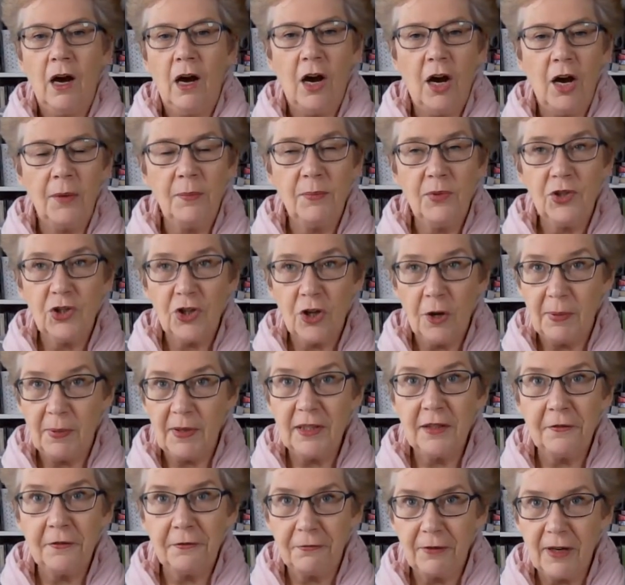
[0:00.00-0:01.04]
I'm
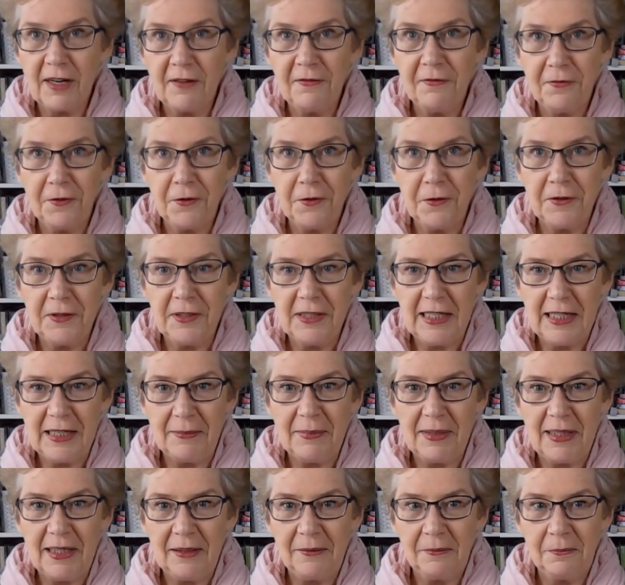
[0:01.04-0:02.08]
shopping the free food near
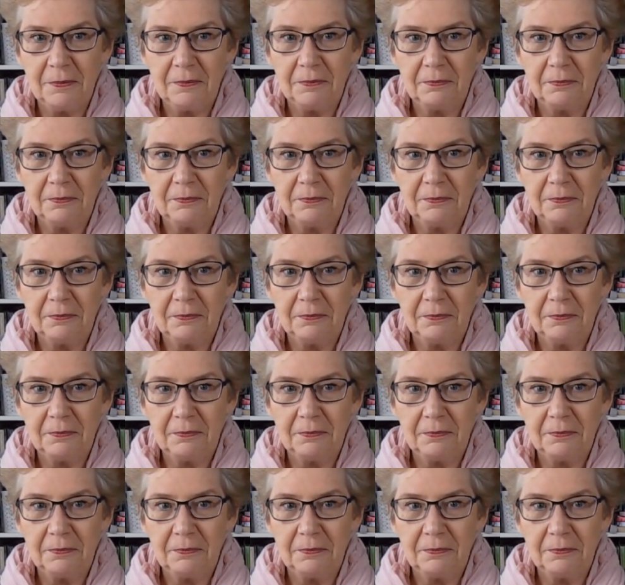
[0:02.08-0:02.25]
me.